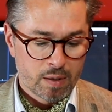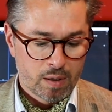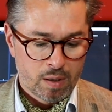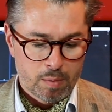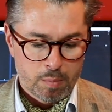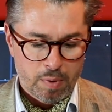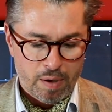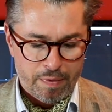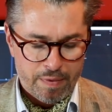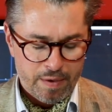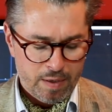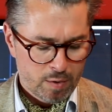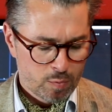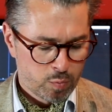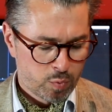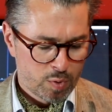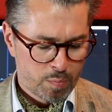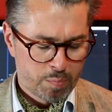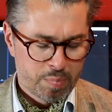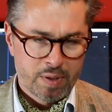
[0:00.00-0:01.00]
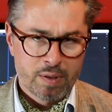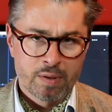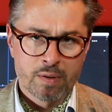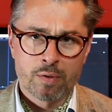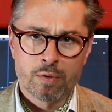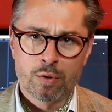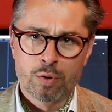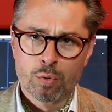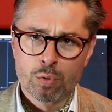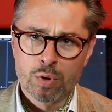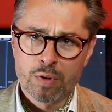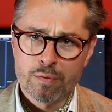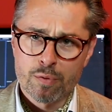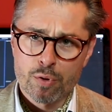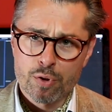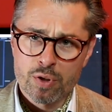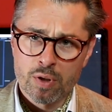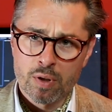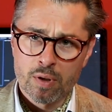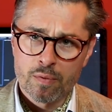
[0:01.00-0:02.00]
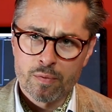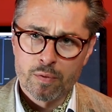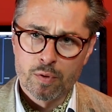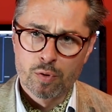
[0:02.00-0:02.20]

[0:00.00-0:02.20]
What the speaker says: I think it would be an universal